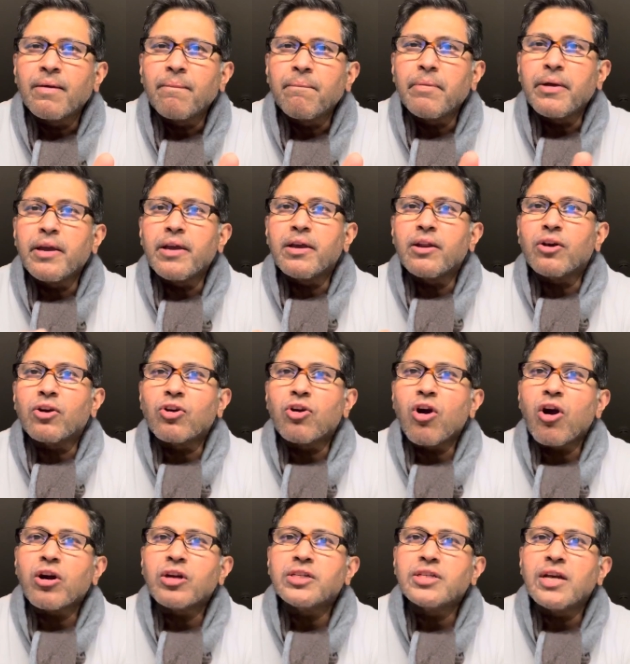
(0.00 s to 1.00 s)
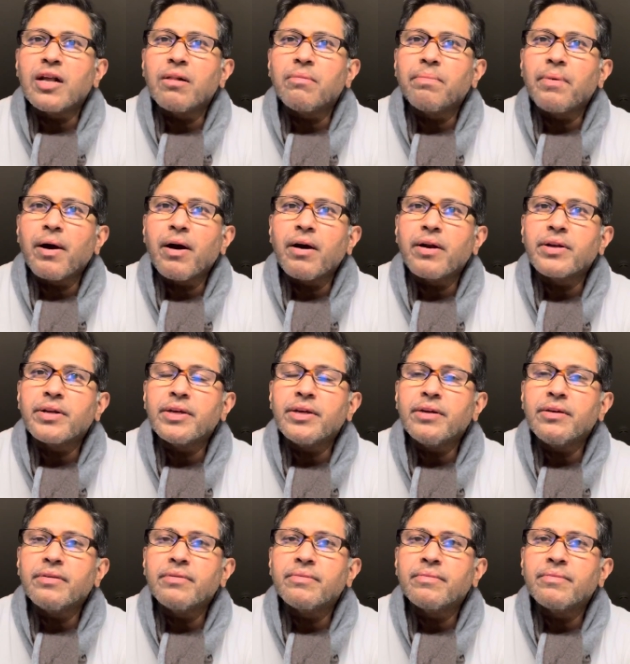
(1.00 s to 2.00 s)
be it a cocktail party,
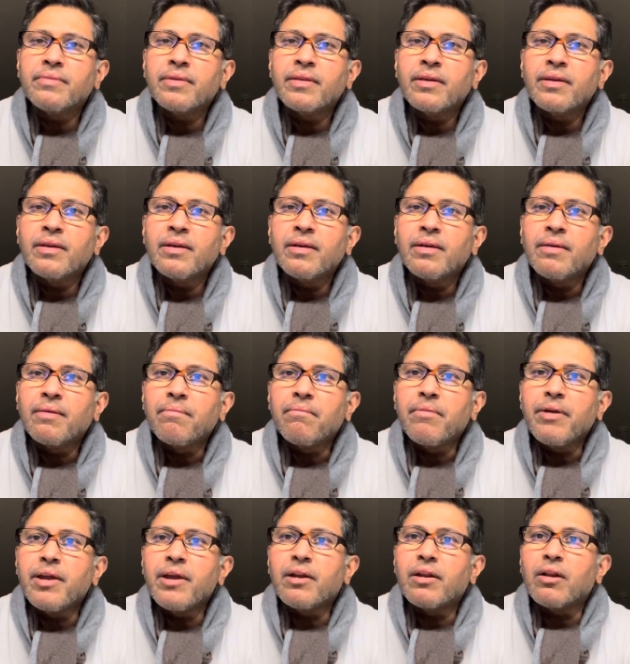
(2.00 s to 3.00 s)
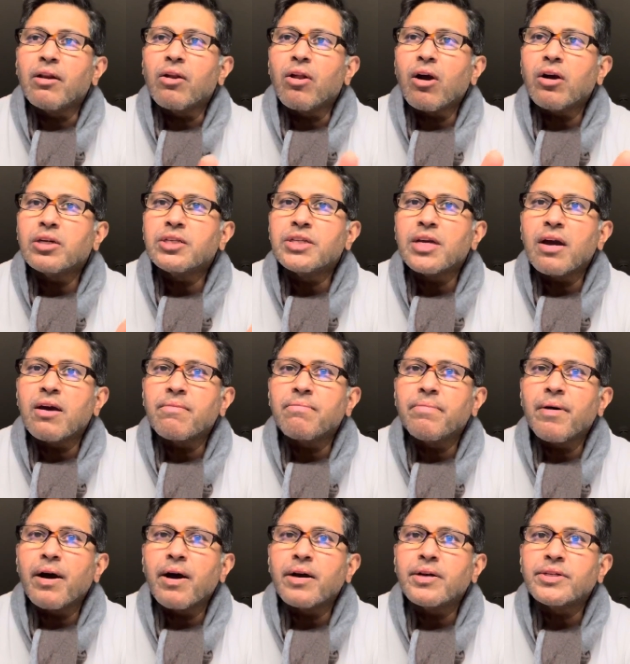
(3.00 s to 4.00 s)
be it a lockdown
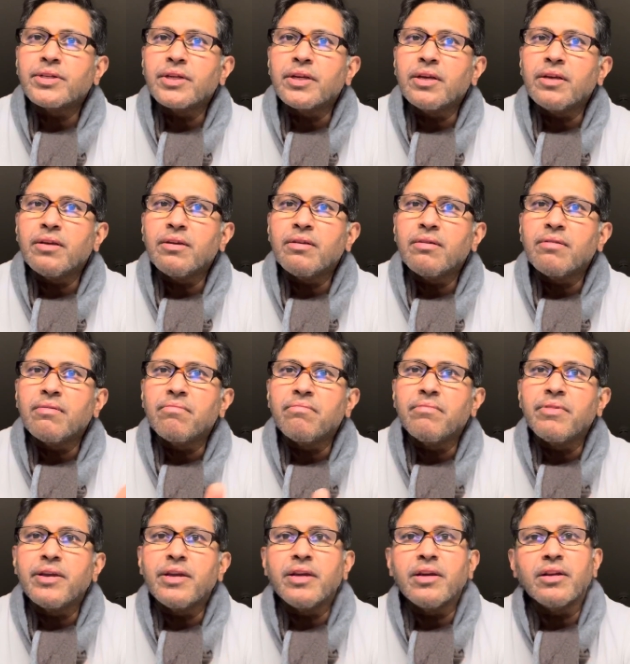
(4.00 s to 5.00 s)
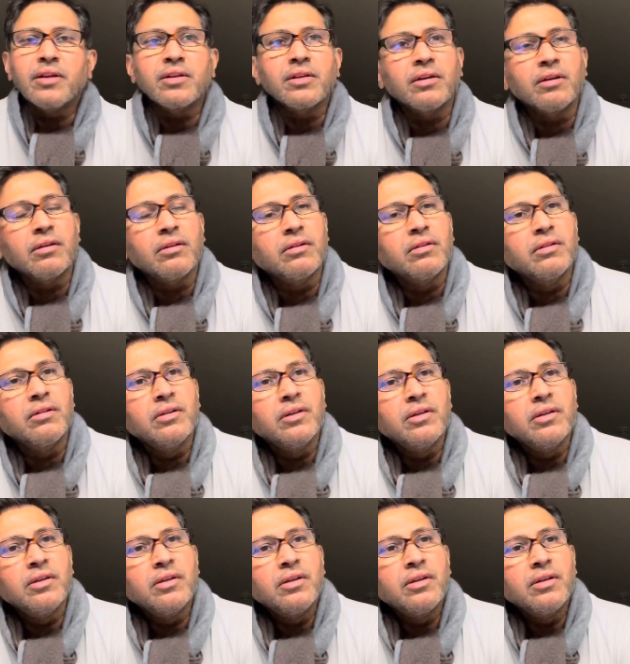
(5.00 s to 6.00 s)
party, be it a
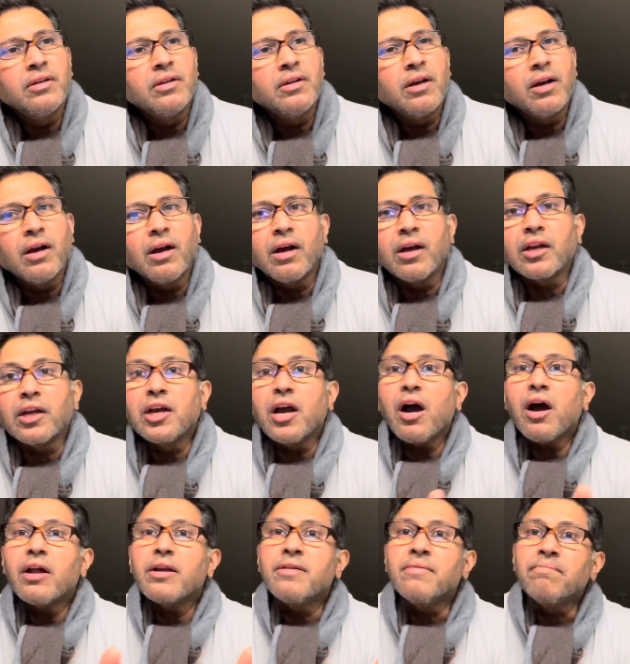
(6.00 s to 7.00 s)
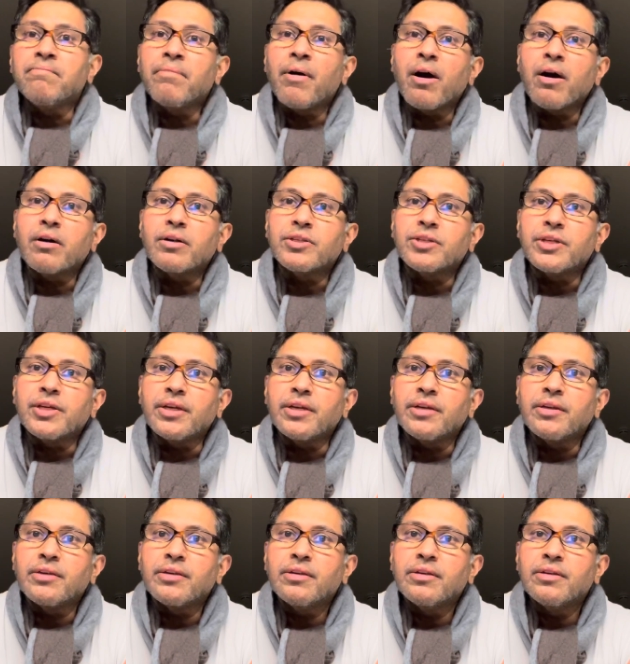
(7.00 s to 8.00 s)
garden party
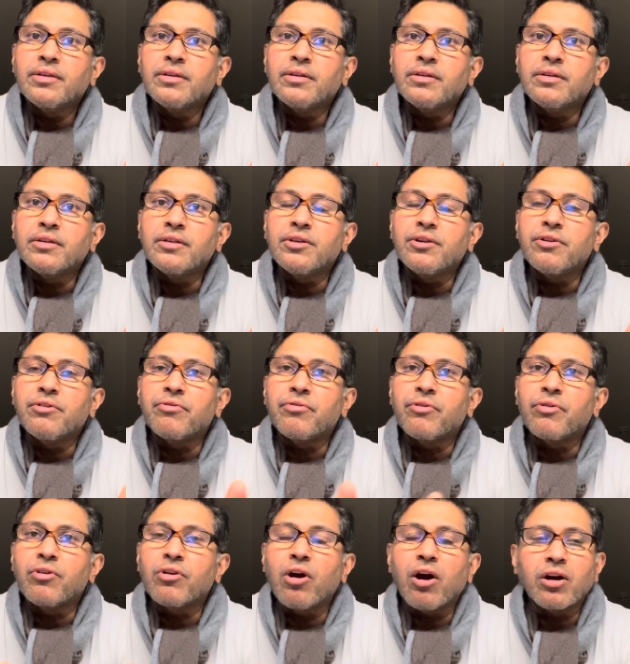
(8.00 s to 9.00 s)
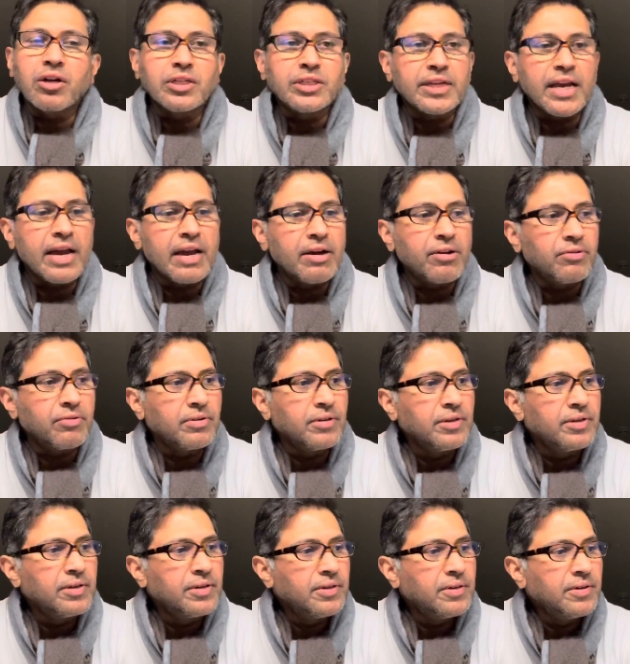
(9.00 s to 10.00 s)
during lockdown
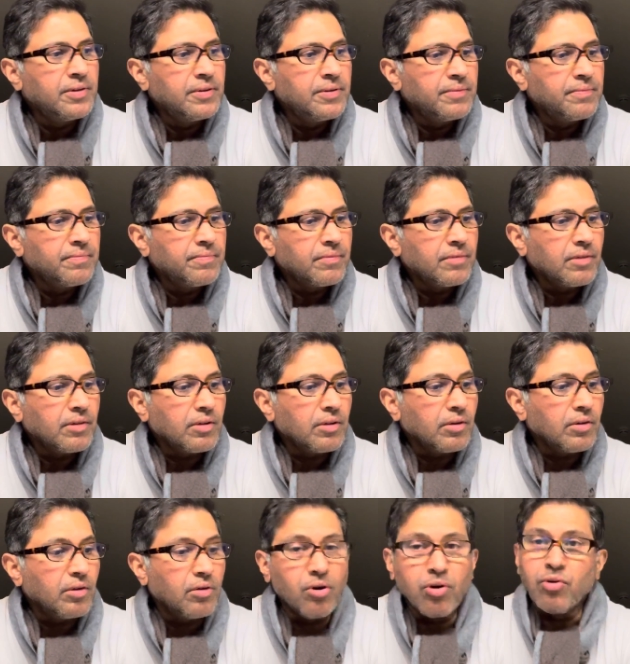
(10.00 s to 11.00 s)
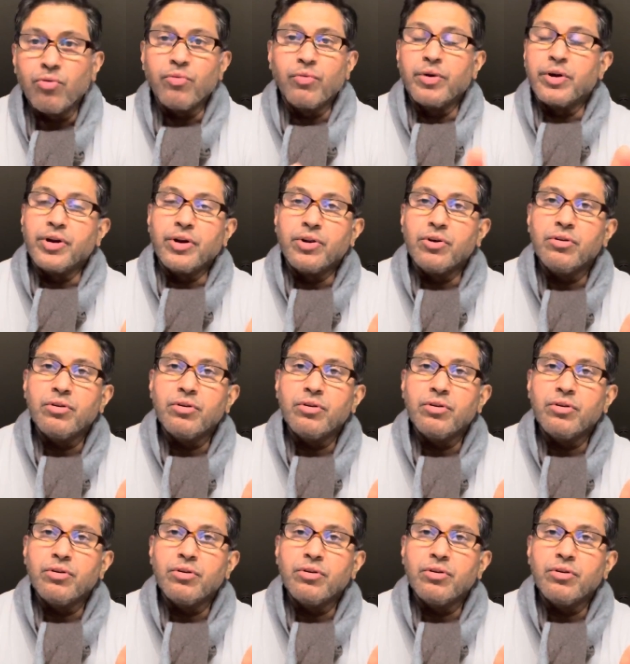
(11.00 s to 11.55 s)
or with no